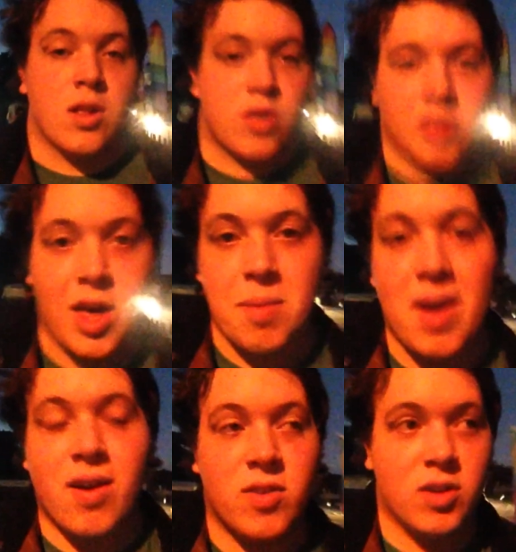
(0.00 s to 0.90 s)
Just came
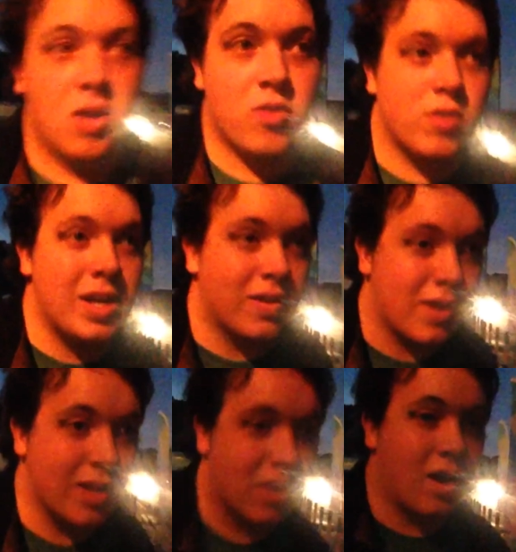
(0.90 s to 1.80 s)
out of a really
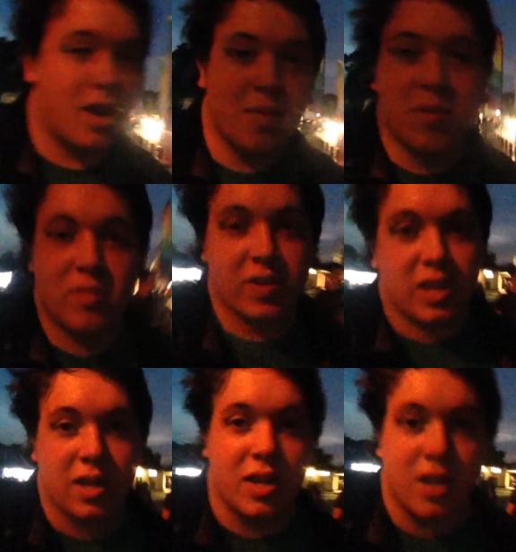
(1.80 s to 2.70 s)
great time of
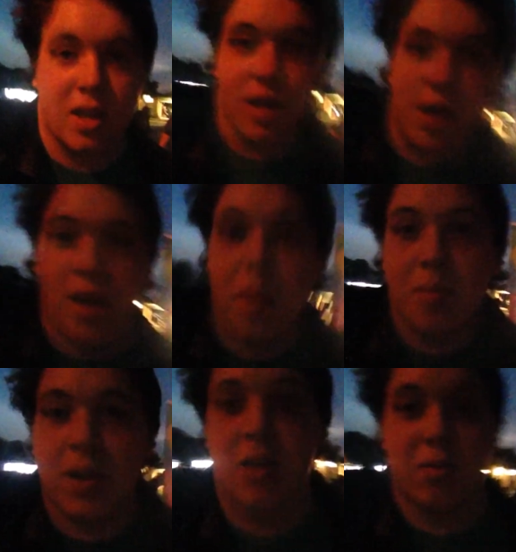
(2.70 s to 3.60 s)

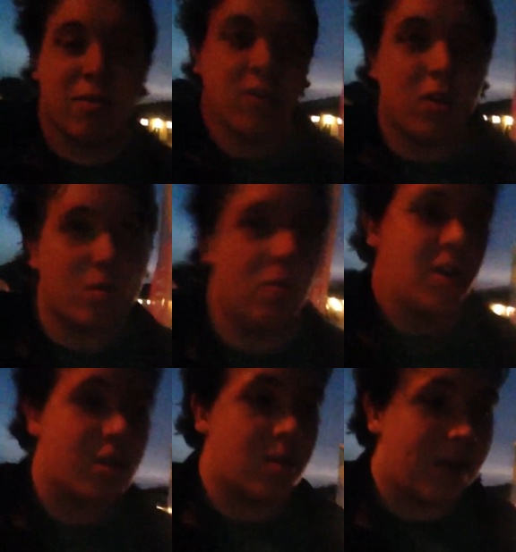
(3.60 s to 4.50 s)
meeting with God and
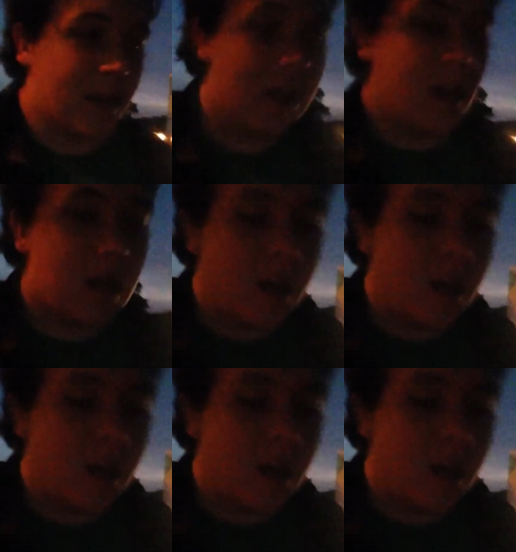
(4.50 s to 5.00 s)
worshipping.